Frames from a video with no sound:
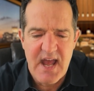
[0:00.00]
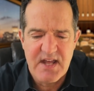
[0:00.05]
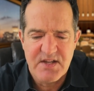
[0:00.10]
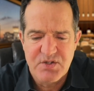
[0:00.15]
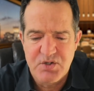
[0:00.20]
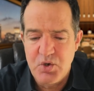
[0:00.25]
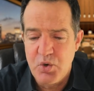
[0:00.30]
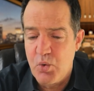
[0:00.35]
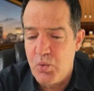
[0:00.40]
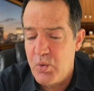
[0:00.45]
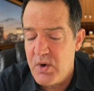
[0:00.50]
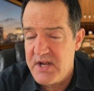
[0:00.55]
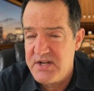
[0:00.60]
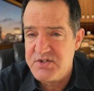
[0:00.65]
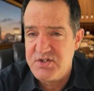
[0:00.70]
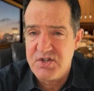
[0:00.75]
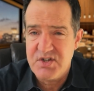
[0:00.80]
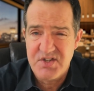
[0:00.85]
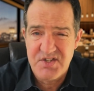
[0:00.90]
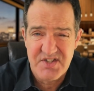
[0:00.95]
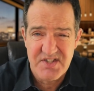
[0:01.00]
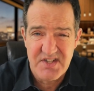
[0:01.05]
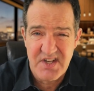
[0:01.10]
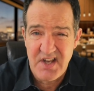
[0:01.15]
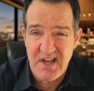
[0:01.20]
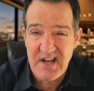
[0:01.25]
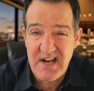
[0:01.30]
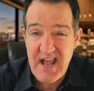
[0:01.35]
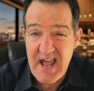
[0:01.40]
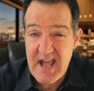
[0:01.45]
as to which
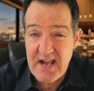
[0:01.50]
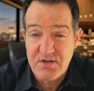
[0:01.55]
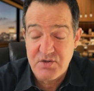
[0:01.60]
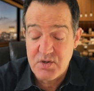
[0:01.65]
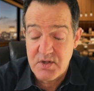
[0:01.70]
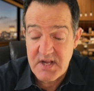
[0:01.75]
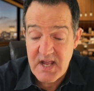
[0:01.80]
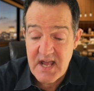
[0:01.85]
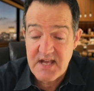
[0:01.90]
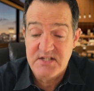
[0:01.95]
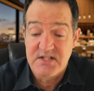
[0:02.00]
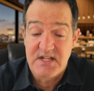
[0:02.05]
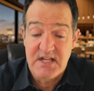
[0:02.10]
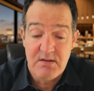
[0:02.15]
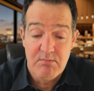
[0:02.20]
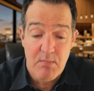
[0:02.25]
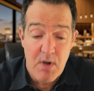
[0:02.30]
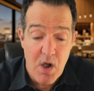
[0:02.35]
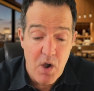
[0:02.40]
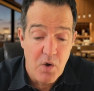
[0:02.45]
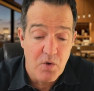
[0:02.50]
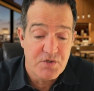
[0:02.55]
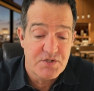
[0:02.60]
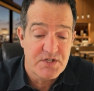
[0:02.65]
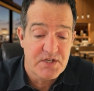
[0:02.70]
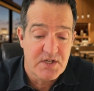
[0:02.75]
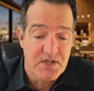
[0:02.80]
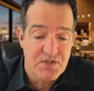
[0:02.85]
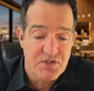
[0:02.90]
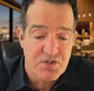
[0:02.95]
son actually has the
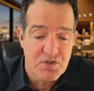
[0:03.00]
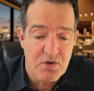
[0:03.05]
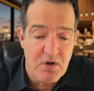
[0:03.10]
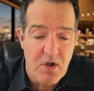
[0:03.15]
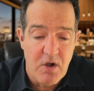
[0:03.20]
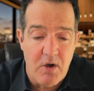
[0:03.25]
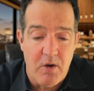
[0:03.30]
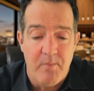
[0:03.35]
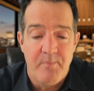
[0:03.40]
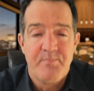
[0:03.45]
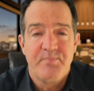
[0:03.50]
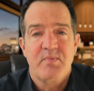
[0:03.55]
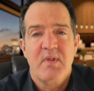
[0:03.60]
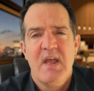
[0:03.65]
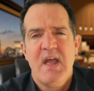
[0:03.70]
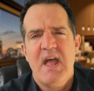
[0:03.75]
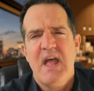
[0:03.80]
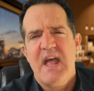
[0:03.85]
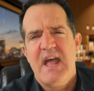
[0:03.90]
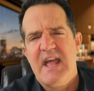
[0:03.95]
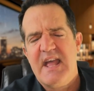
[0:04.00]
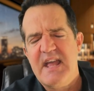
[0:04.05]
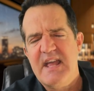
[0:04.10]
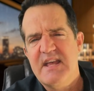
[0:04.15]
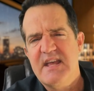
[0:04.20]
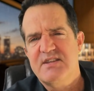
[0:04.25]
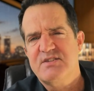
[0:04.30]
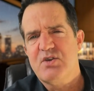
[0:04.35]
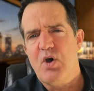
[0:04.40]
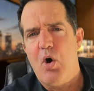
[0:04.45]
most control.
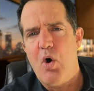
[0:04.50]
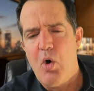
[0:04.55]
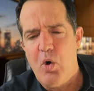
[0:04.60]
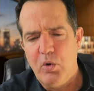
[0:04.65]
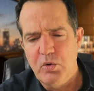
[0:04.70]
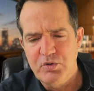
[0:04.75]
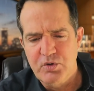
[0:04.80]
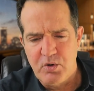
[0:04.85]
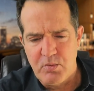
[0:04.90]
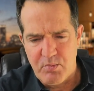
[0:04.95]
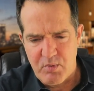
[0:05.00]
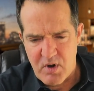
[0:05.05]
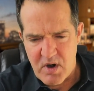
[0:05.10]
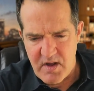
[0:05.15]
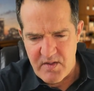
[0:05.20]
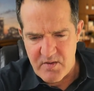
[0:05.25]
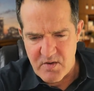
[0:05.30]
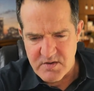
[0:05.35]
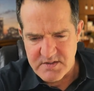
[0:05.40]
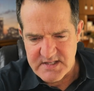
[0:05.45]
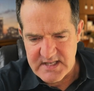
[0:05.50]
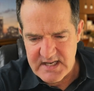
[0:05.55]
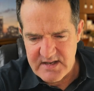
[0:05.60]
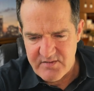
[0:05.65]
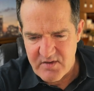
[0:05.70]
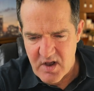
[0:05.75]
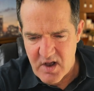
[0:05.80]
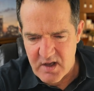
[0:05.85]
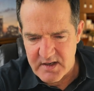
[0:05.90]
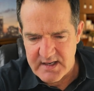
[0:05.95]
His older brothers,
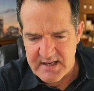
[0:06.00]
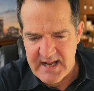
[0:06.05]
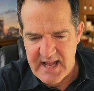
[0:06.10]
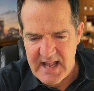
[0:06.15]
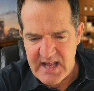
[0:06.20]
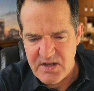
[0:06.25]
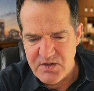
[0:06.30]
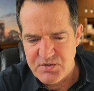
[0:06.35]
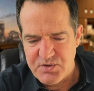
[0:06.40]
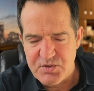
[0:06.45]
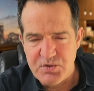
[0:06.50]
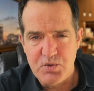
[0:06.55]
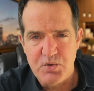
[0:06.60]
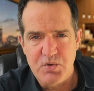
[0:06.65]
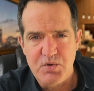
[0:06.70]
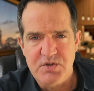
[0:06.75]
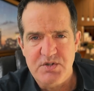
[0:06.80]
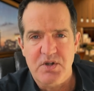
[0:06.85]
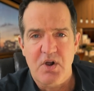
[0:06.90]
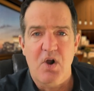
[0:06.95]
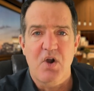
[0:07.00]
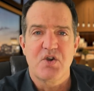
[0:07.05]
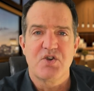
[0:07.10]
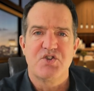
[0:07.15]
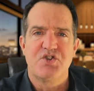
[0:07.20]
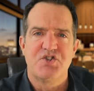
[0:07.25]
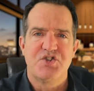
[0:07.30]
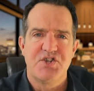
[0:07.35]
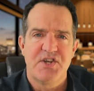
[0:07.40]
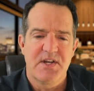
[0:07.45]
Ivan and Jesus, are
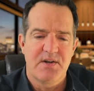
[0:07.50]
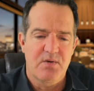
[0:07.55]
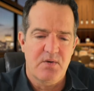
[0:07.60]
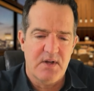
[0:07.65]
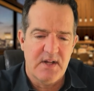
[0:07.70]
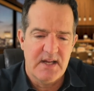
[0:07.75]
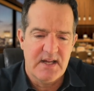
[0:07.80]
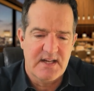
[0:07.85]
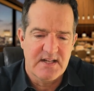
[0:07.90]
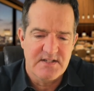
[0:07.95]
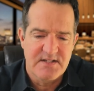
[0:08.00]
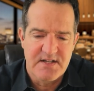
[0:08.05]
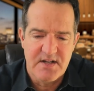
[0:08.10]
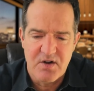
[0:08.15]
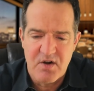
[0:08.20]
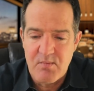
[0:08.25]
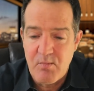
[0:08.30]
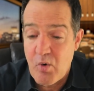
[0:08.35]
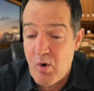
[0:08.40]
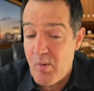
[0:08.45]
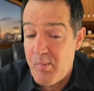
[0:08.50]
generally considered